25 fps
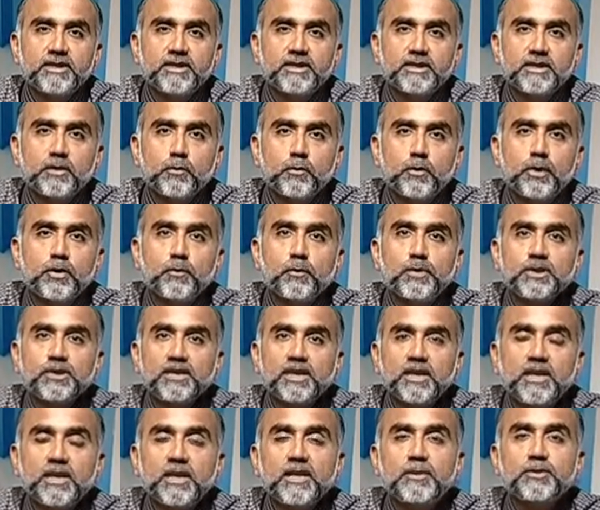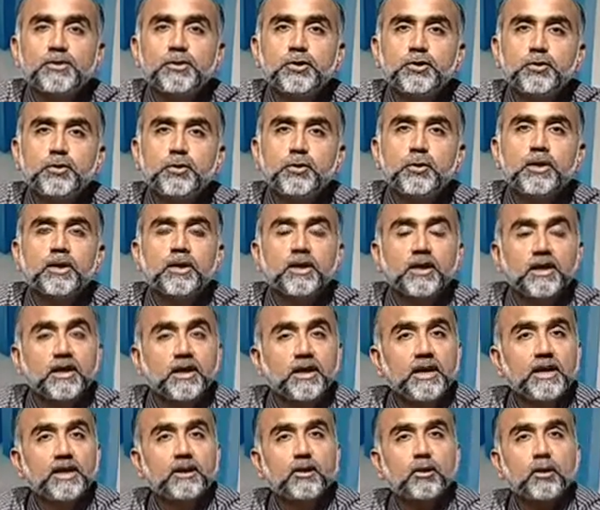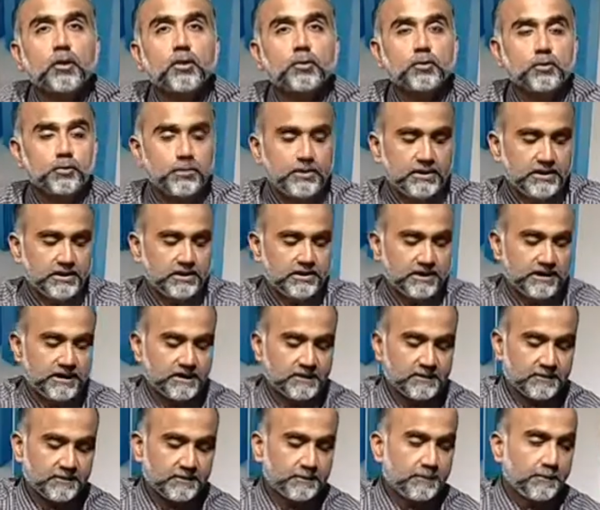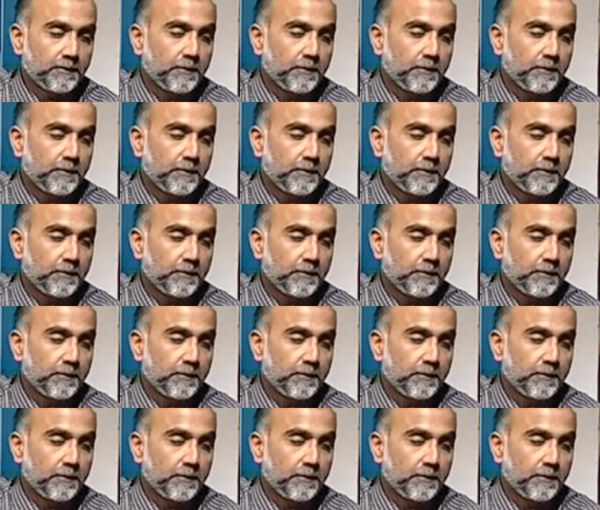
is the one which helps you get along to these things.